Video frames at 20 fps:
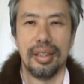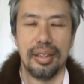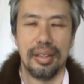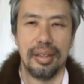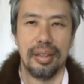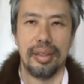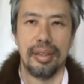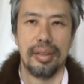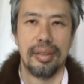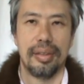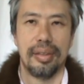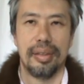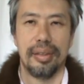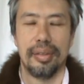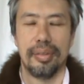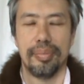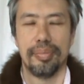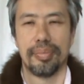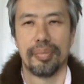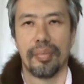uh,
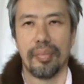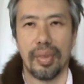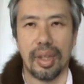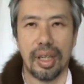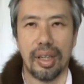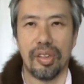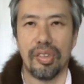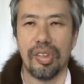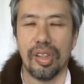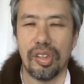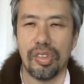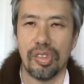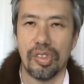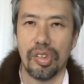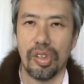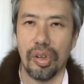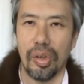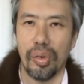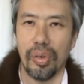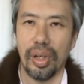um,
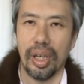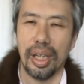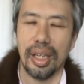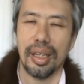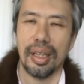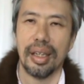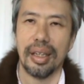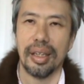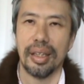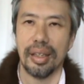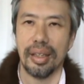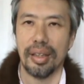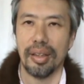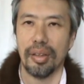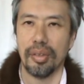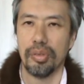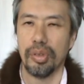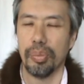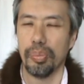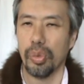assists you in uh,
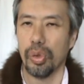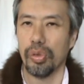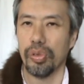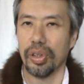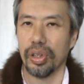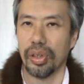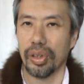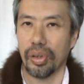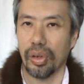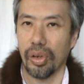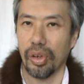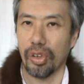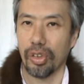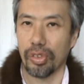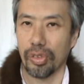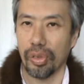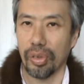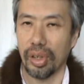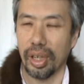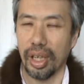removing the
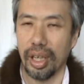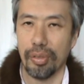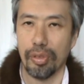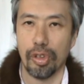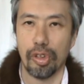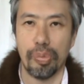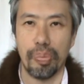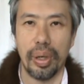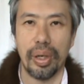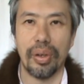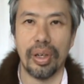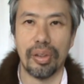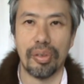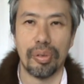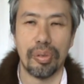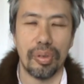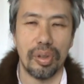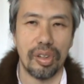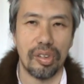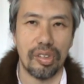curse or the evil spirit,
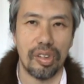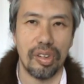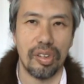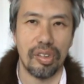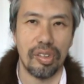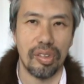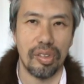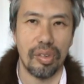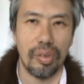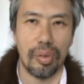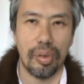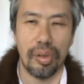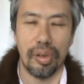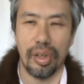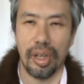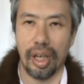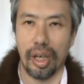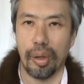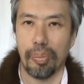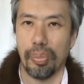for instance, or
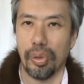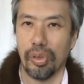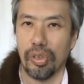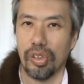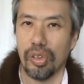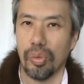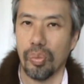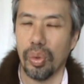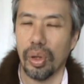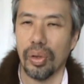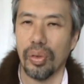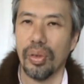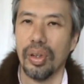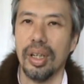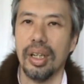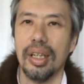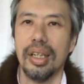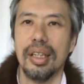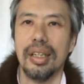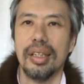another person will
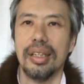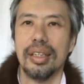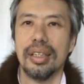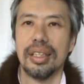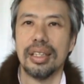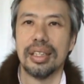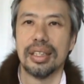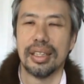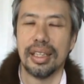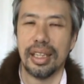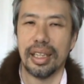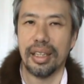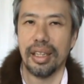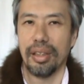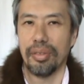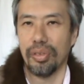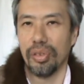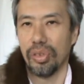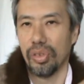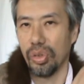is there
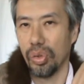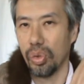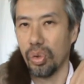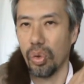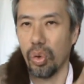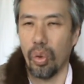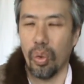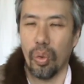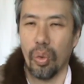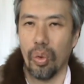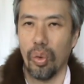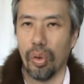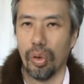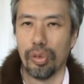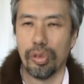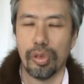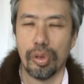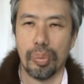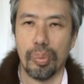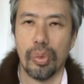even to call
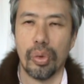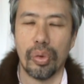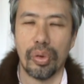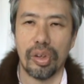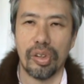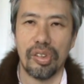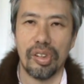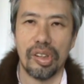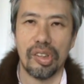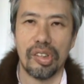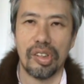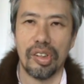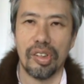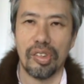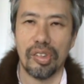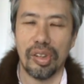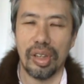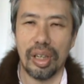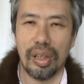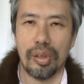for more
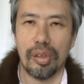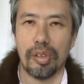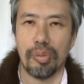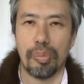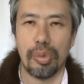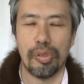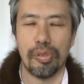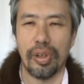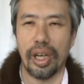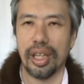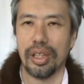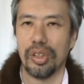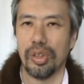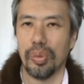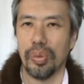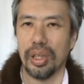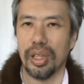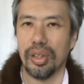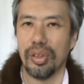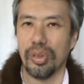assistance and provide you
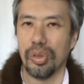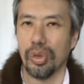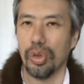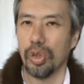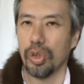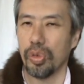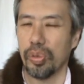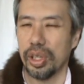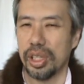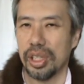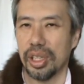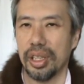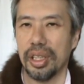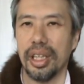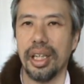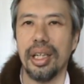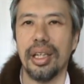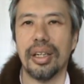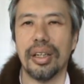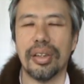with the tools which are
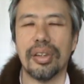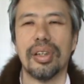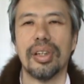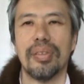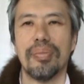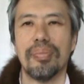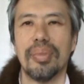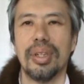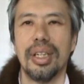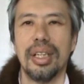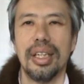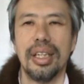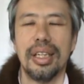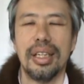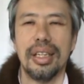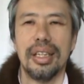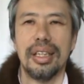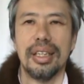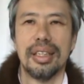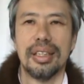needed.
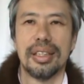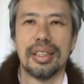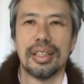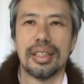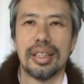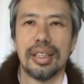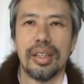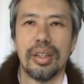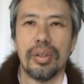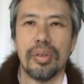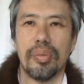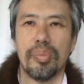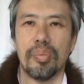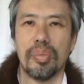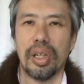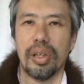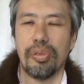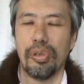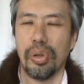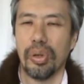So
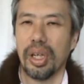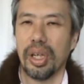if you